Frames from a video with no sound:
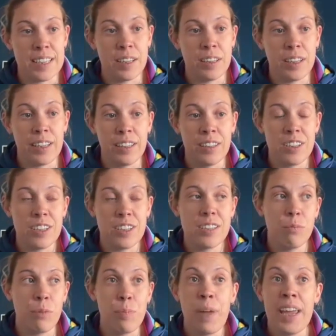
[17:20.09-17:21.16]
and
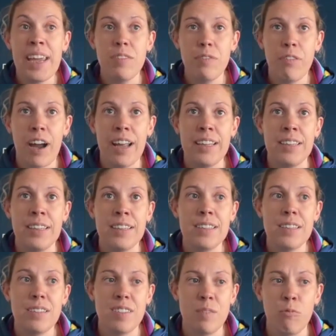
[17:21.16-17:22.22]
we made
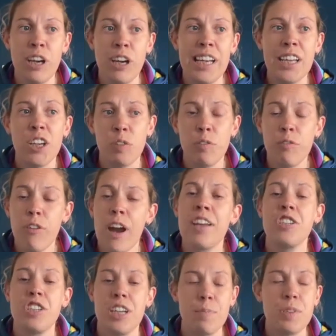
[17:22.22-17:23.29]
friends, some really good
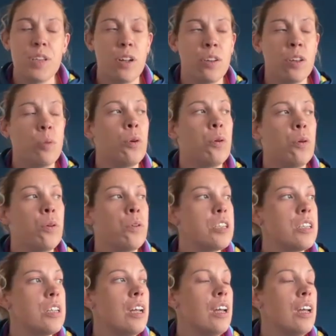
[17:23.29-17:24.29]
friendships on the ward.